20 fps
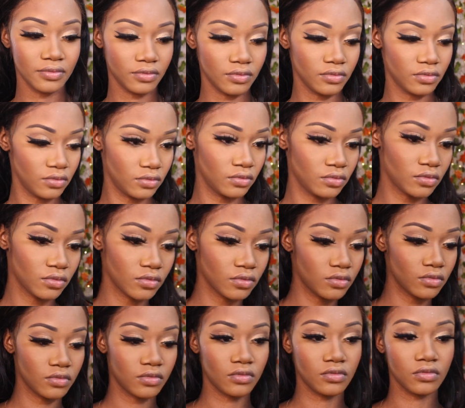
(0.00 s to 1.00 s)
If you guys
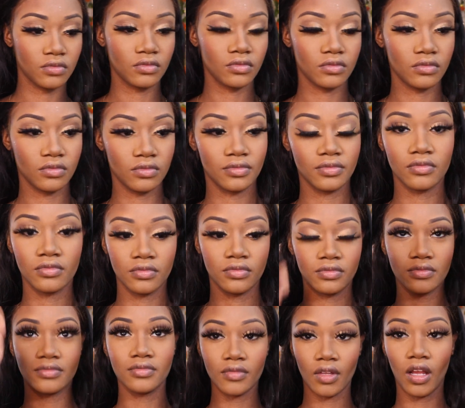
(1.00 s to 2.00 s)
don't have oily
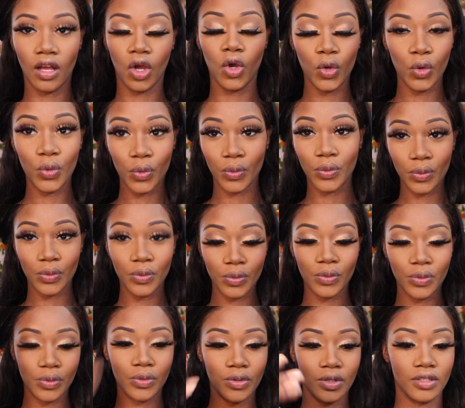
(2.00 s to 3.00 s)
skin, don't use
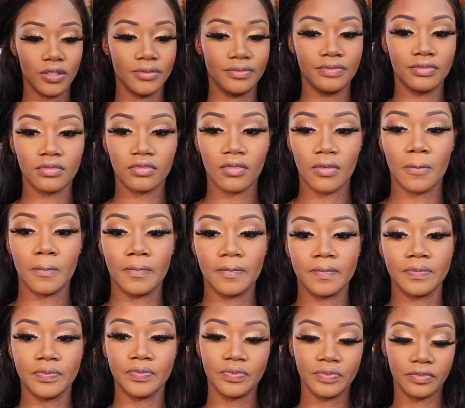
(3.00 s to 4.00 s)
that. Use the
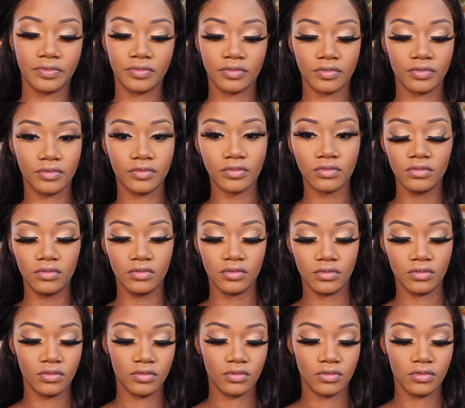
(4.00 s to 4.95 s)
alternative, please.